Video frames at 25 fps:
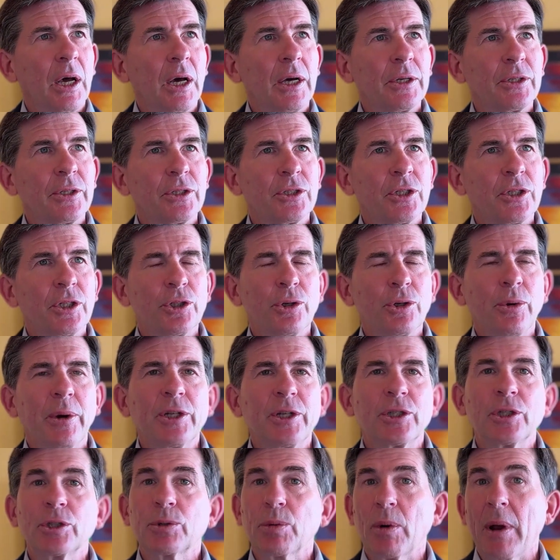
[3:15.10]
to
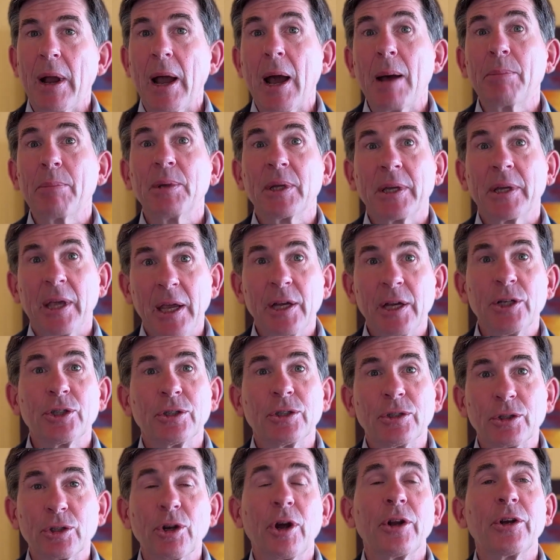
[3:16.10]
situations where
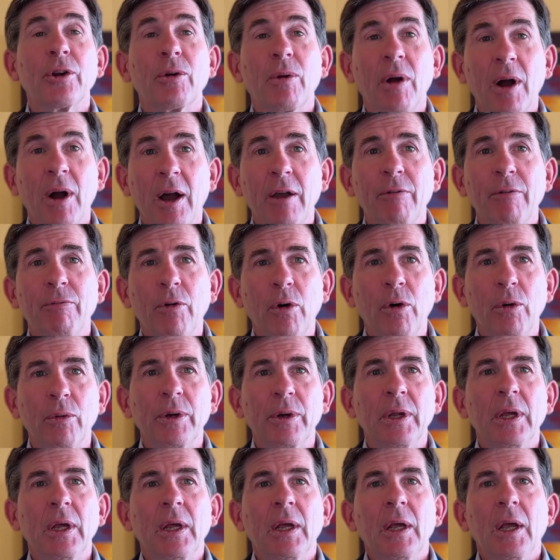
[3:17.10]
applications on your
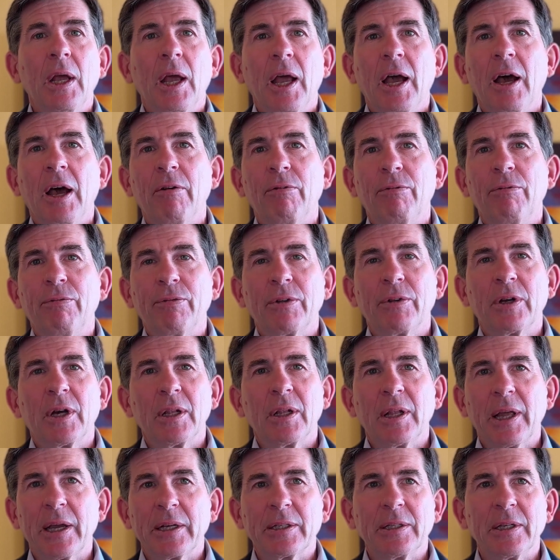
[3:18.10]
iPhone have
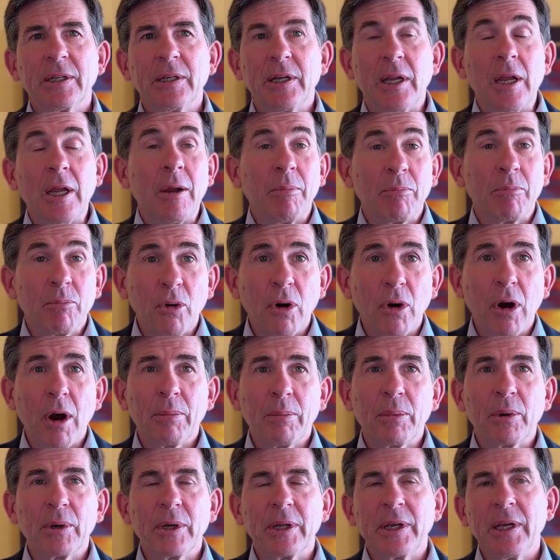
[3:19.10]
collected
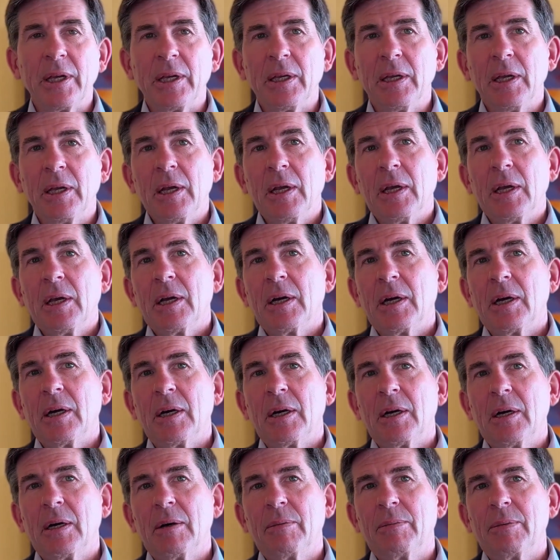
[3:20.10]
improperly
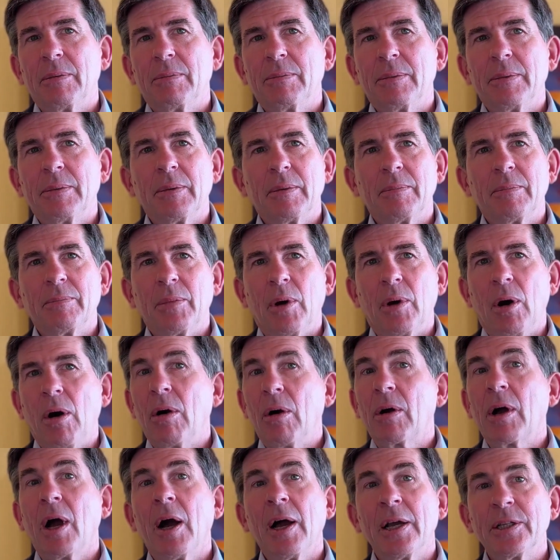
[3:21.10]

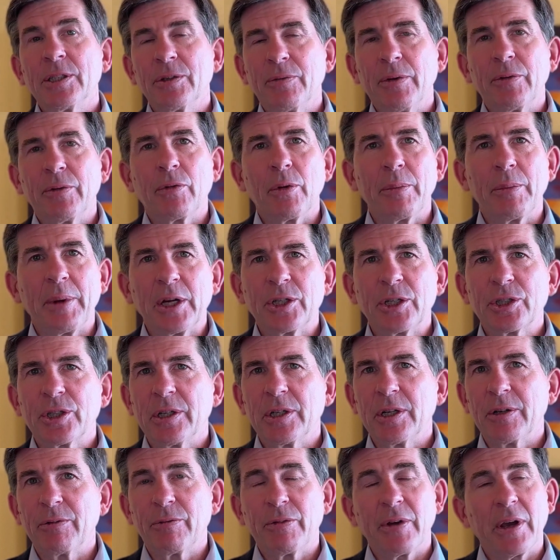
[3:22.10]
all kinds of
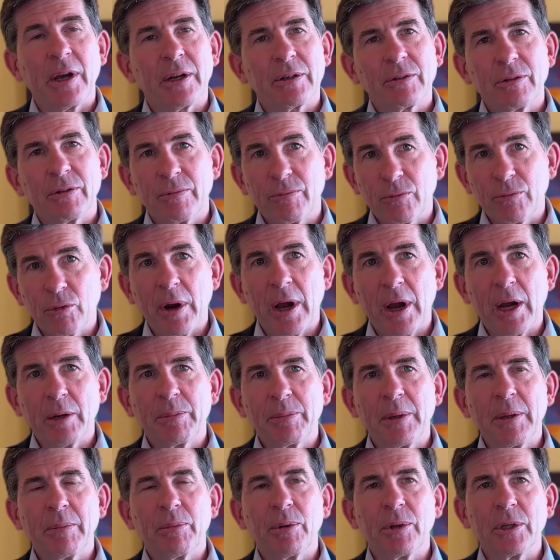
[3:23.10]
information, in fact, to track
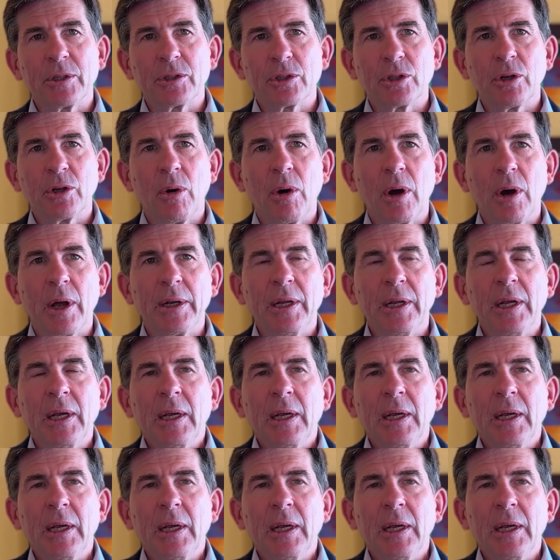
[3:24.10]
people and so on.